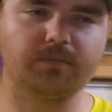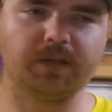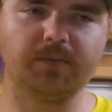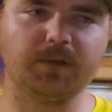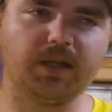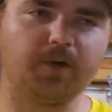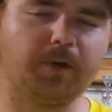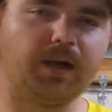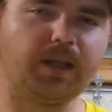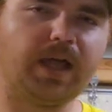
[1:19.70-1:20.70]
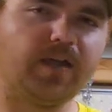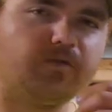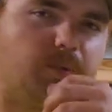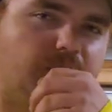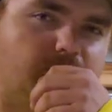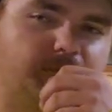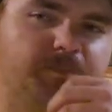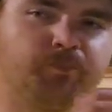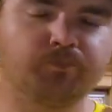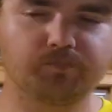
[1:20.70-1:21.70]
get me anywhere in life, but
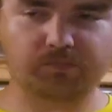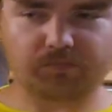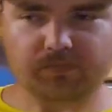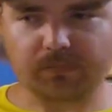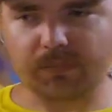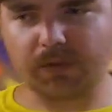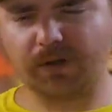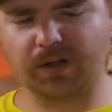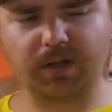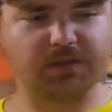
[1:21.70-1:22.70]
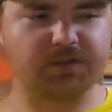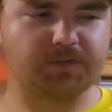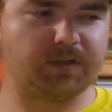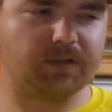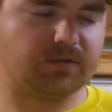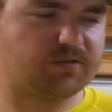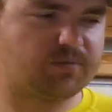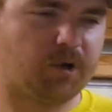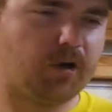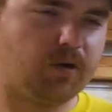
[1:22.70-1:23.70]
uh, just for a little
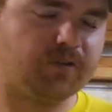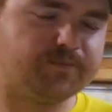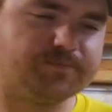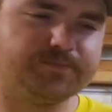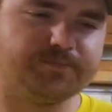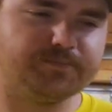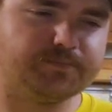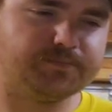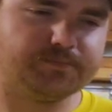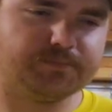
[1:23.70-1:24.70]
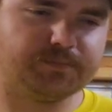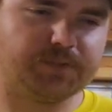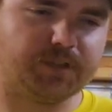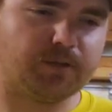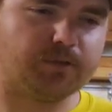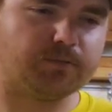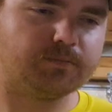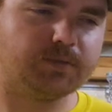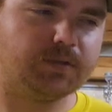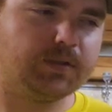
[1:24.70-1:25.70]
small, you know,
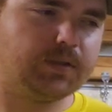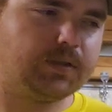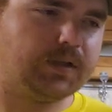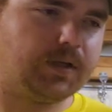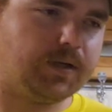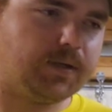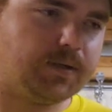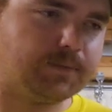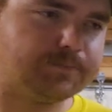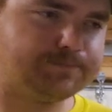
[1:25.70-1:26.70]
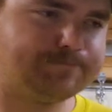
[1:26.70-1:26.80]
um,